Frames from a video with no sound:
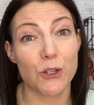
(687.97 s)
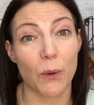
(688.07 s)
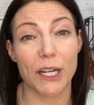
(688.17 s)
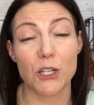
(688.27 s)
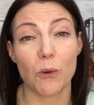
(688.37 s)

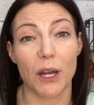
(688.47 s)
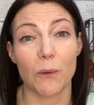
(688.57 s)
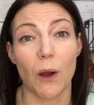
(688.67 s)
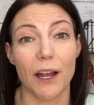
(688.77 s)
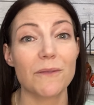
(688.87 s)

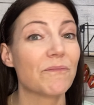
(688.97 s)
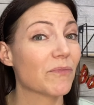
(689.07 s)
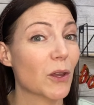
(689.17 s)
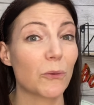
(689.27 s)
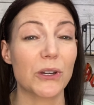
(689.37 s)
2021.
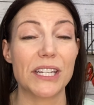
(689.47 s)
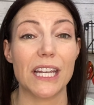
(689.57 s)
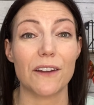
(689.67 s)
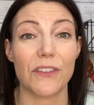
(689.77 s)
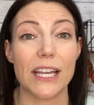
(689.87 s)
We'll
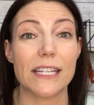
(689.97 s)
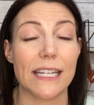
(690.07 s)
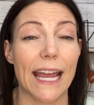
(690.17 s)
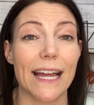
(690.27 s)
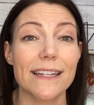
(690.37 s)
see if they
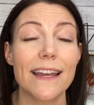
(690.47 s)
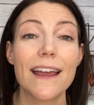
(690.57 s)
stand.